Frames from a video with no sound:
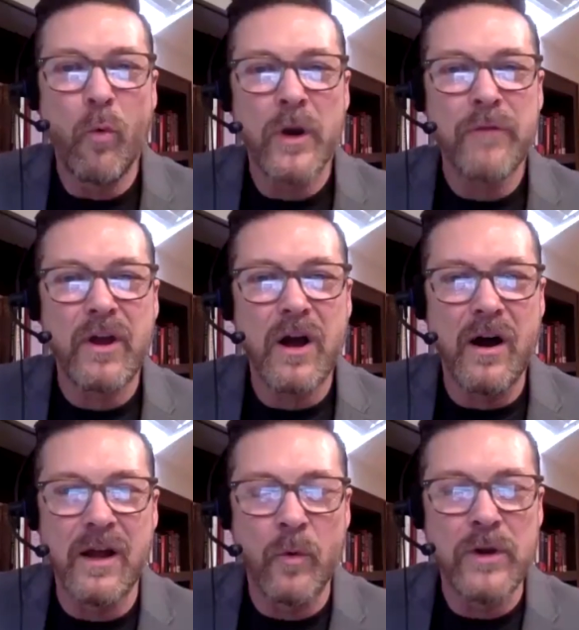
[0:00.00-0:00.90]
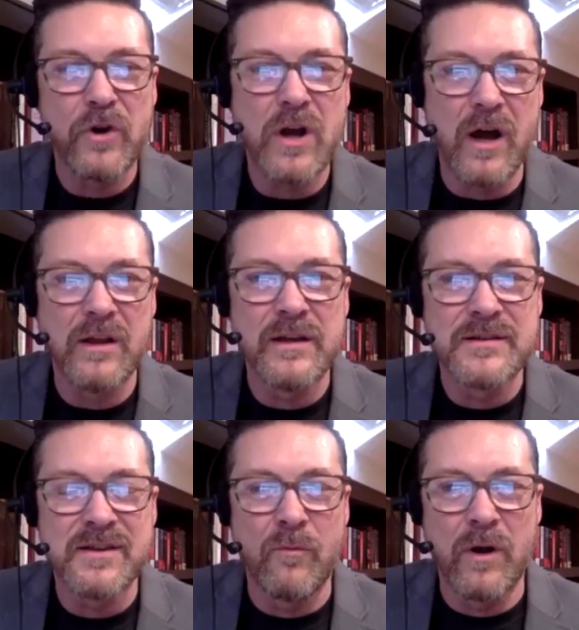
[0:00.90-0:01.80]
one of your
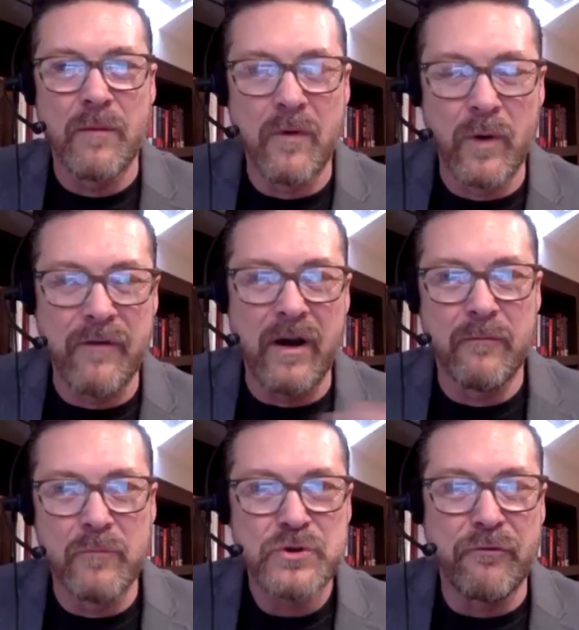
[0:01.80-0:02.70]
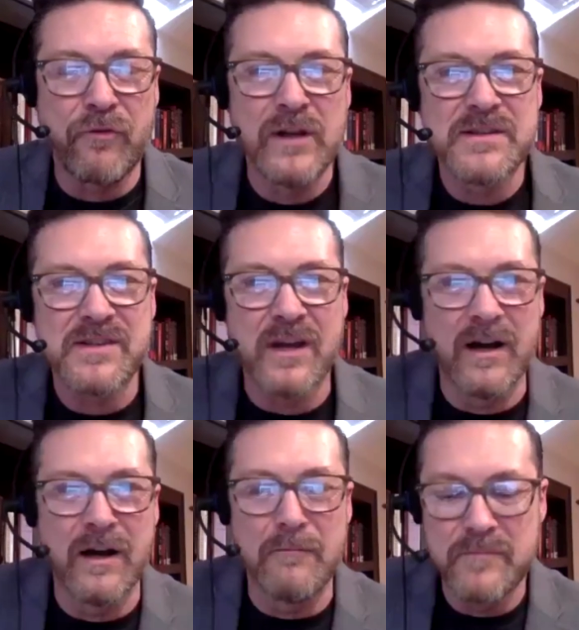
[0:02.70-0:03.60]
colleagues and one of our mutual friends,
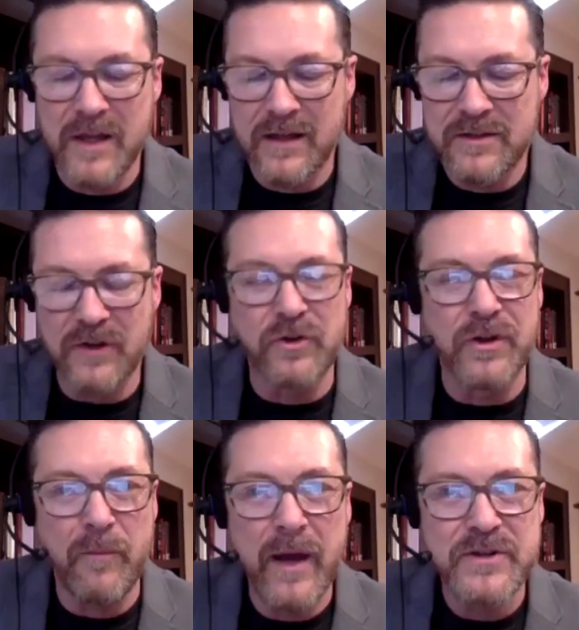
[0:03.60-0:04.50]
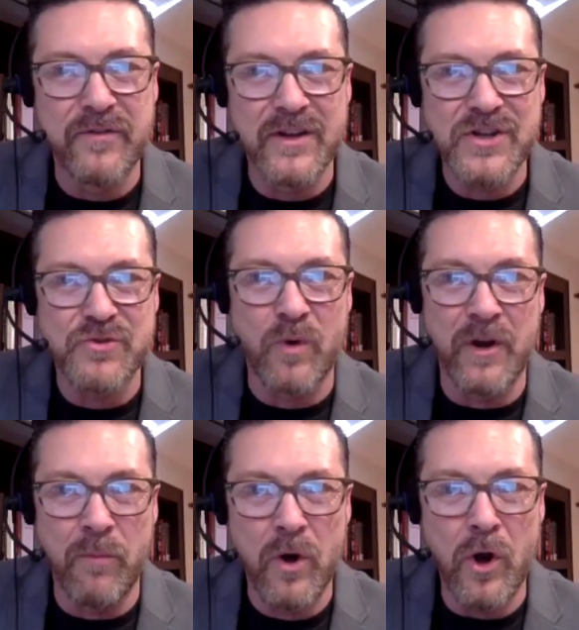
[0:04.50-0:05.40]
Dr. Doug Petrovic, has written
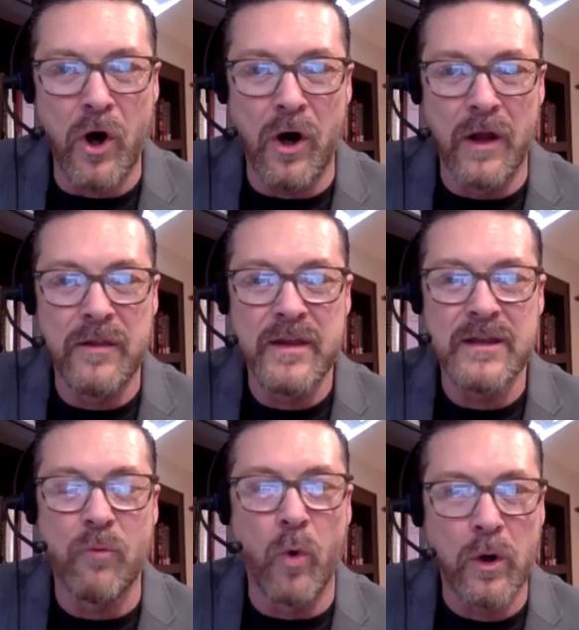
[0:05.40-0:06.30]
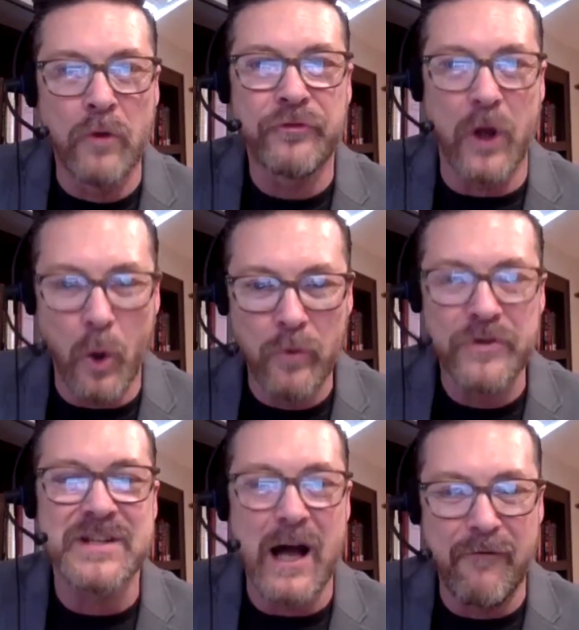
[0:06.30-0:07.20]
a book on the world's
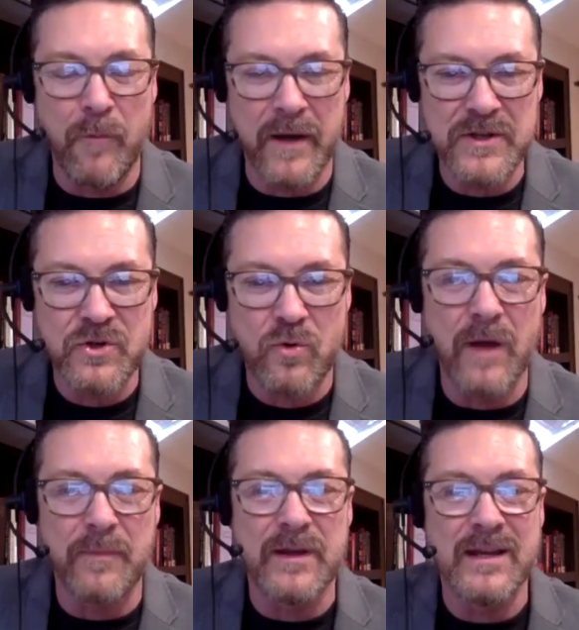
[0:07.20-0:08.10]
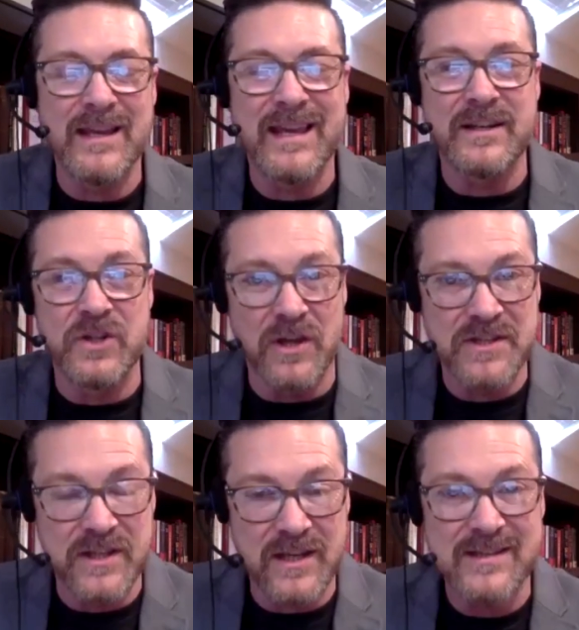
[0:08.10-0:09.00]
oldest alphabetic script.
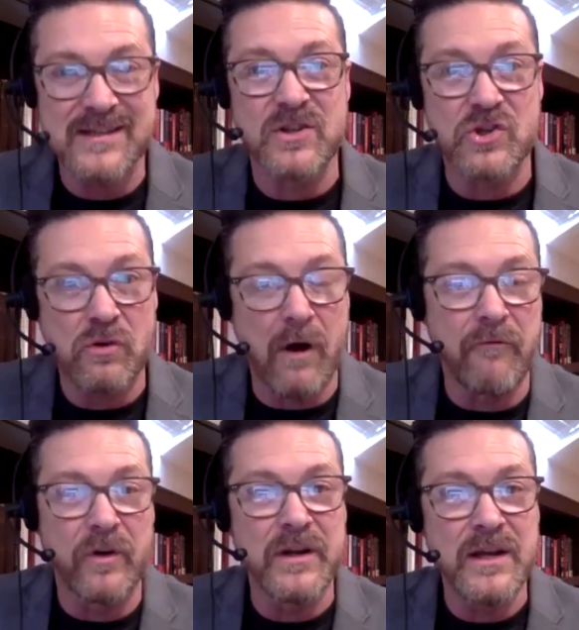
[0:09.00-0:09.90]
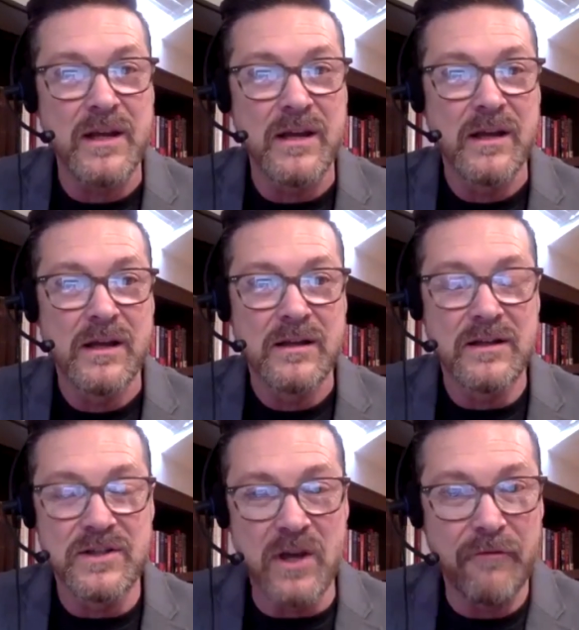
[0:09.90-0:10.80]
Does this discovery
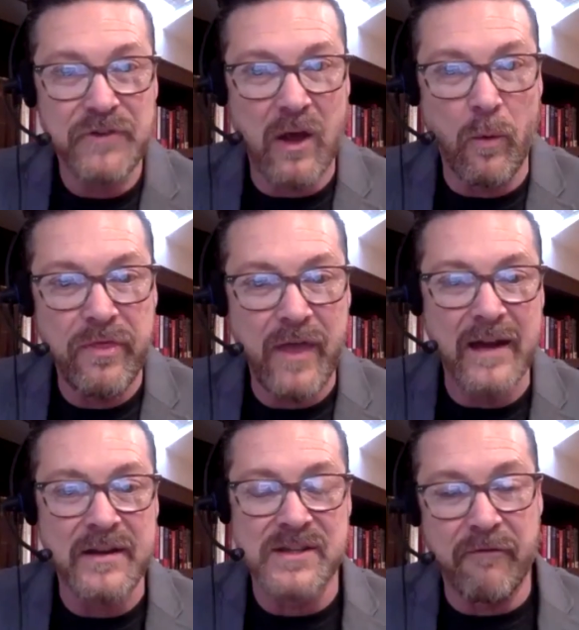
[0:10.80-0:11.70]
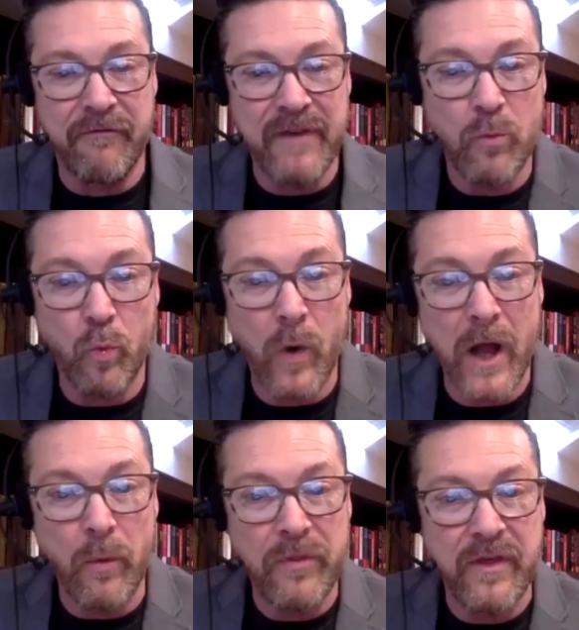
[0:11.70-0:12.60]
dovetail with that? Does it fit
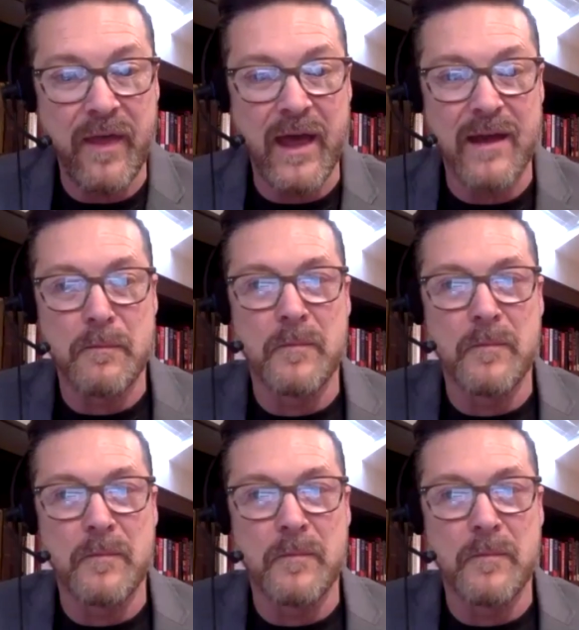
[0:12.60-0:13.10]
well within that?